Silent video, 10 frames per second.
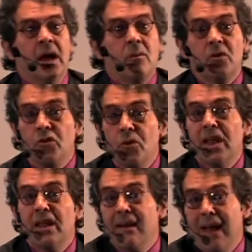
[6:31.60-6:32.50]
He was
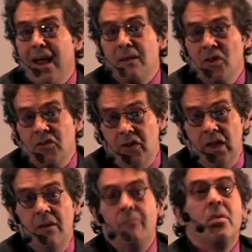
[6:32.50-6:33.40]
doing it
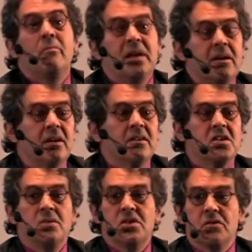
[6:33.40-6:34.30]
anonymously
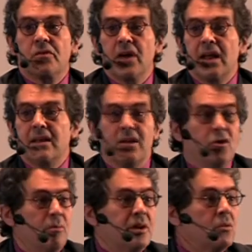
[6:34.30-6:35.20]
because he was afraid that
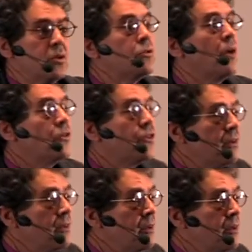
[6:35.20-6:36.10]
nobody would trust
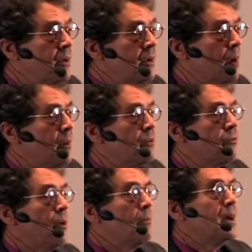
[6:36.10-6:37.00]
it coming
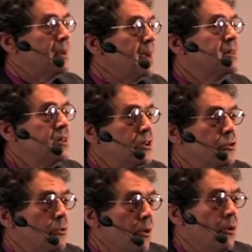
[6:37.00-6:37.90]
from a 19
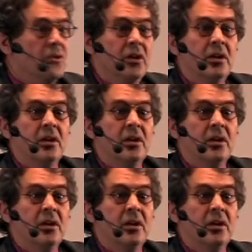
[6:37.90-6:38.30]
year old